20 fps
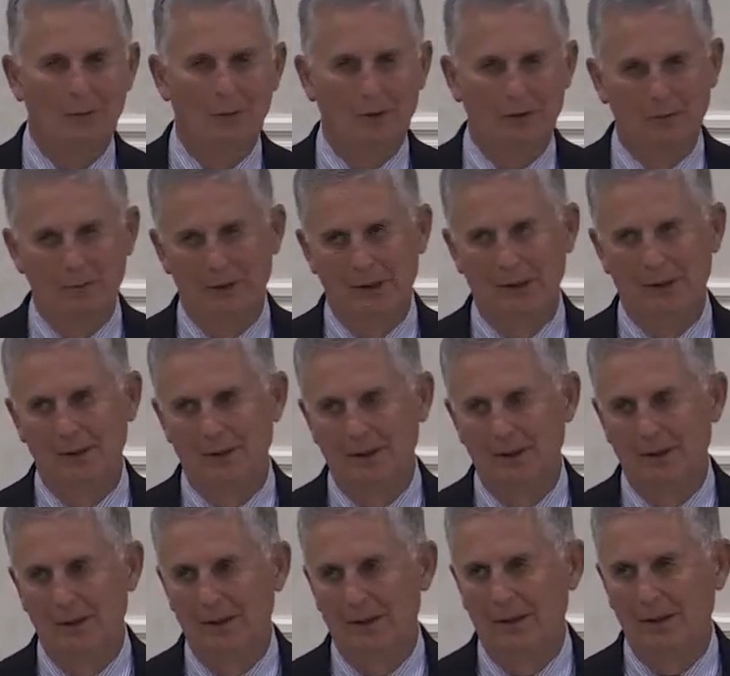with me,
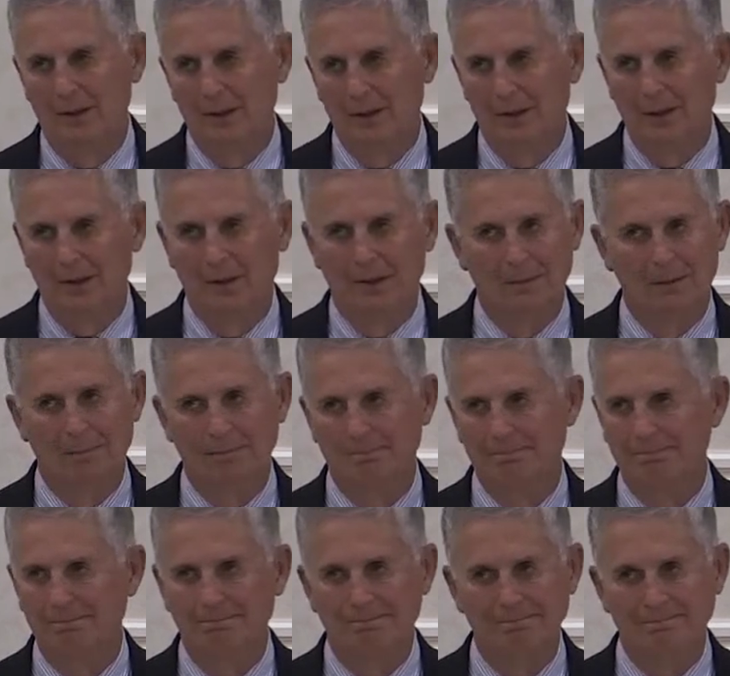um,
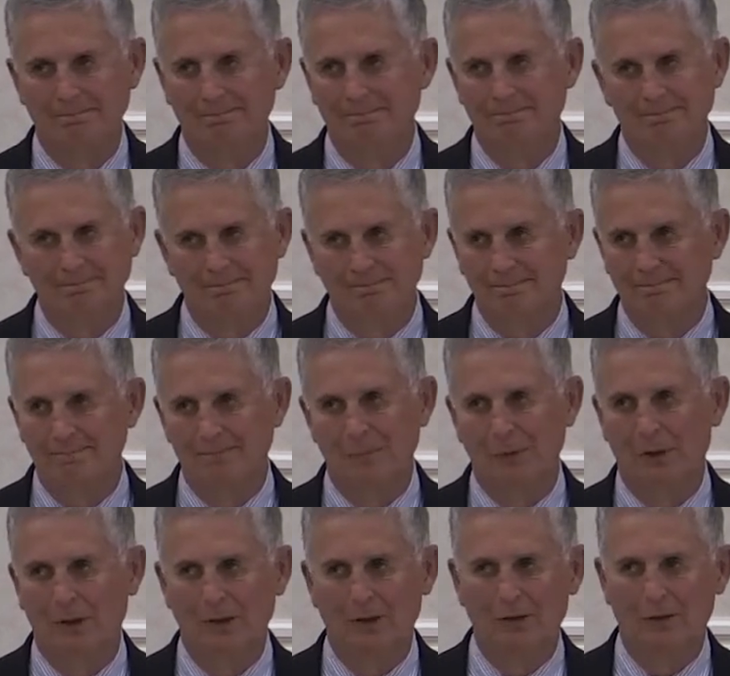
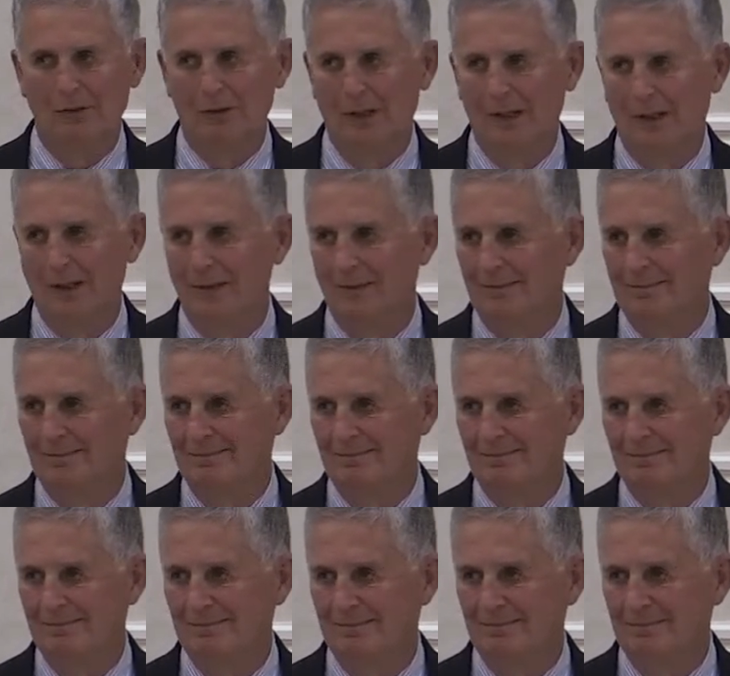what can you say?
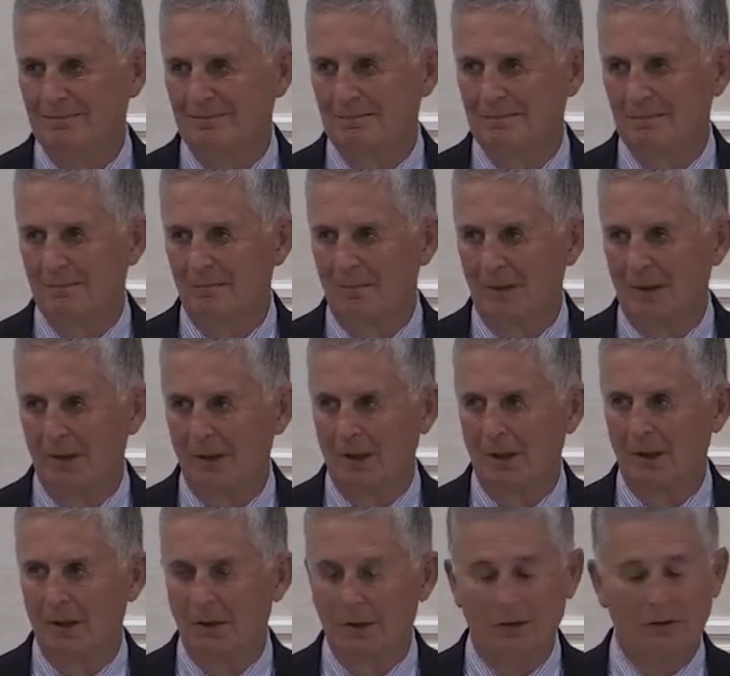
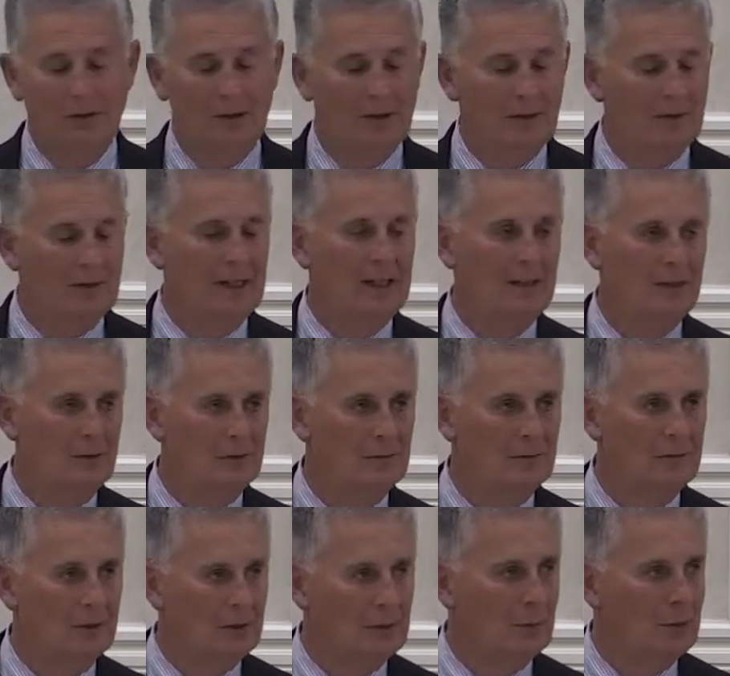I just say thank you
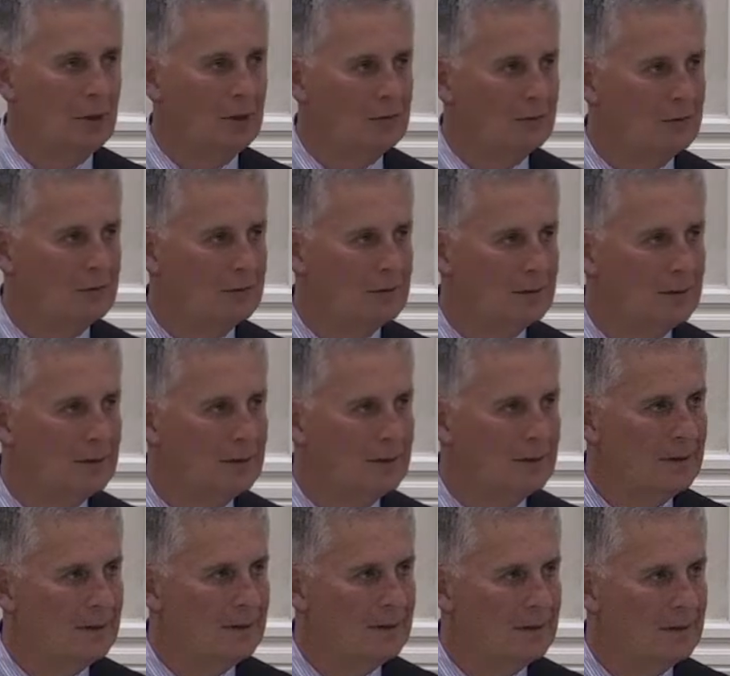very much
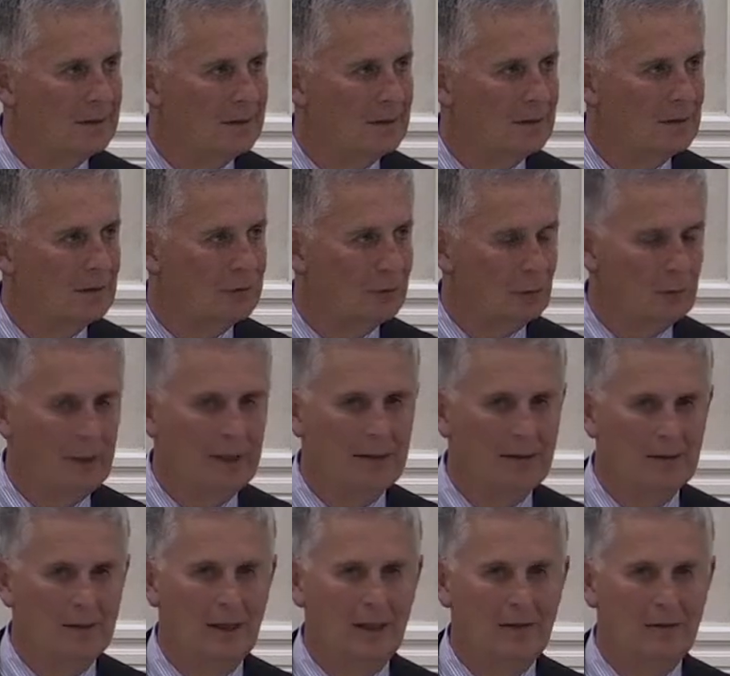uh, for
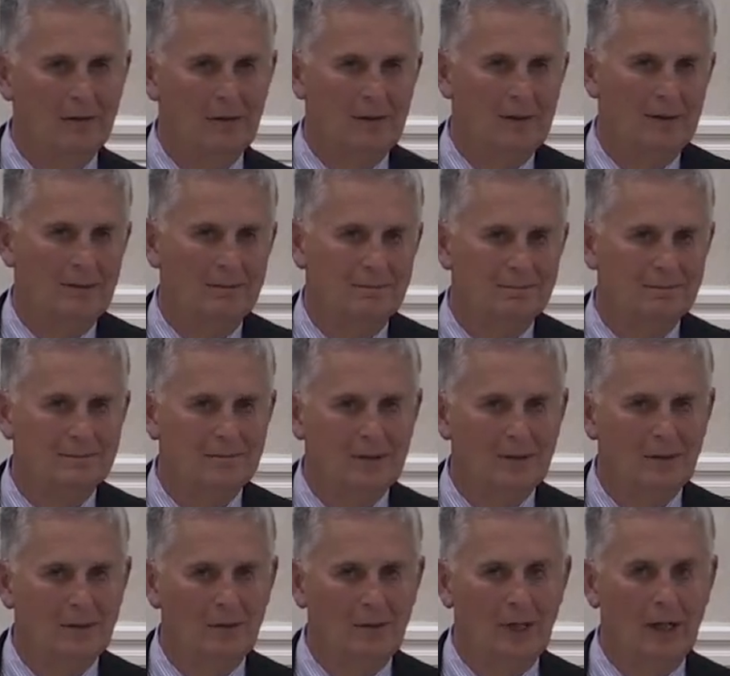recognizing
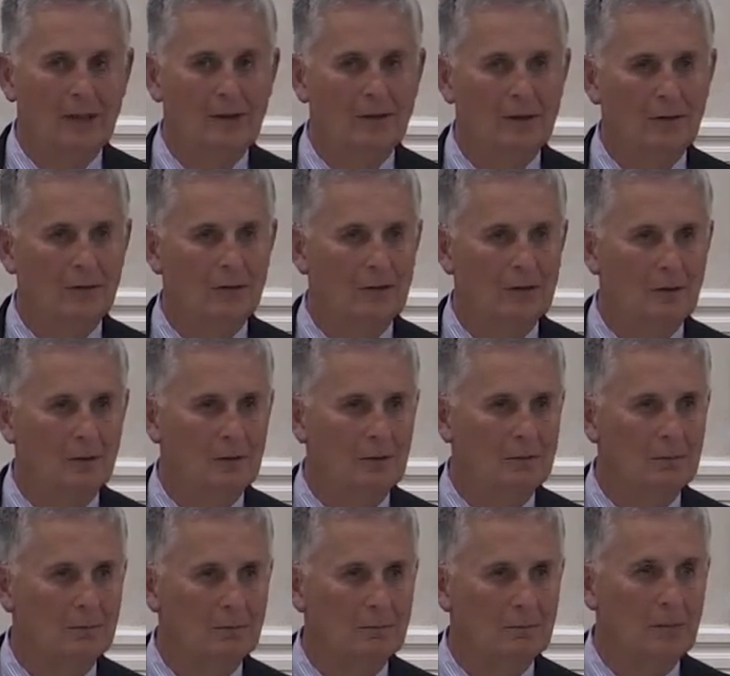what I
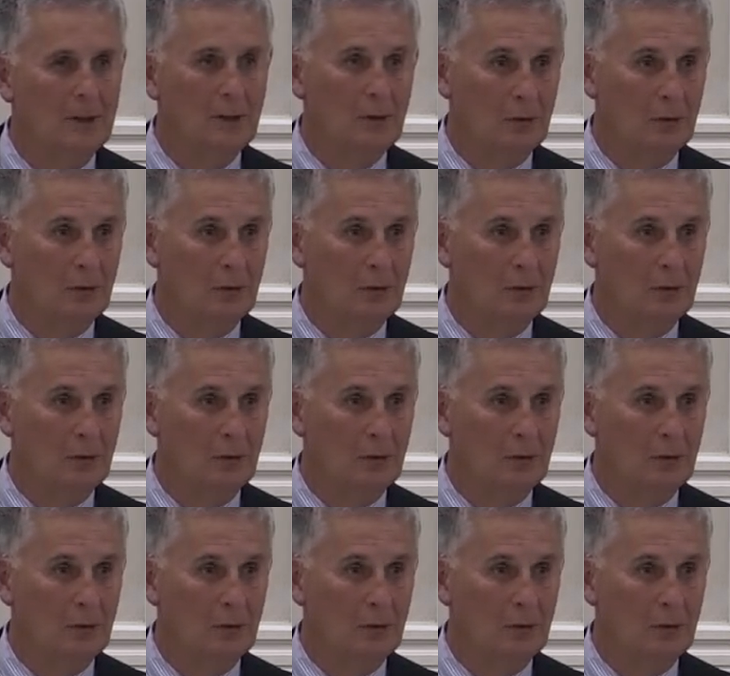considered my